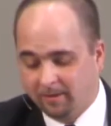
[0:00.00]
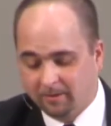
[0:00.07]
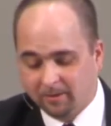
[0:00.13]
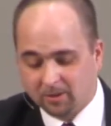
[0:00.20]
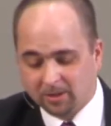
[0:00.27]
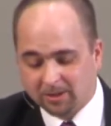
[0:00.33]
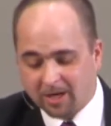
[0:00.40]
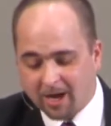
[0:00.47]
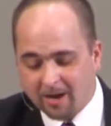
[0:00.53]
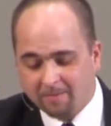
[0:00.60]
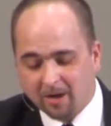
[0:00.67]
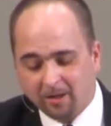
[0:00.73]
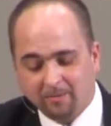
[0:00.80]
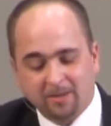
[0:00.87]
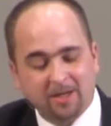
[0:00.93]
There's a time
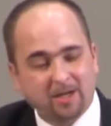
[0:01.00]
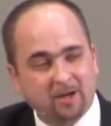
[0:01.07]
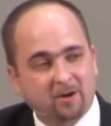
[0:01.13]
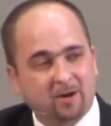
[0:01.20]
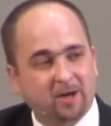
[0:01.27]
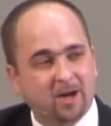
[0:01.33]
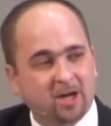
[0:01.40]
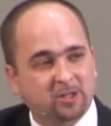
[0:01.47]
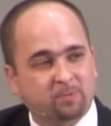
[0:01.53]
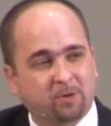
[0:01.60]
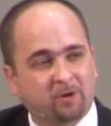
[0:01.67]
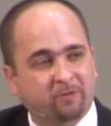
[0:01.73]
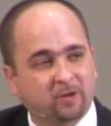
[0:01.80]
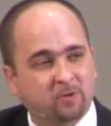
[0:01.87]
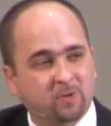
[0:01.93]
element here in God's
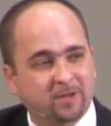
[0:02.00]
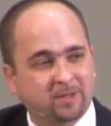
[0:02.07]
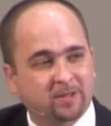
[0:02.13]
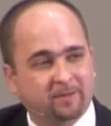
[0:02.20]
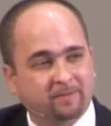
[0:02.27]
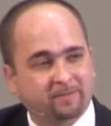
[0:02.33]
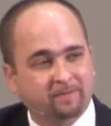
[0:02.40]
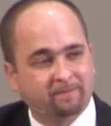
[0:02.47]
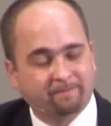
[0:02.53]
perfect wisdom.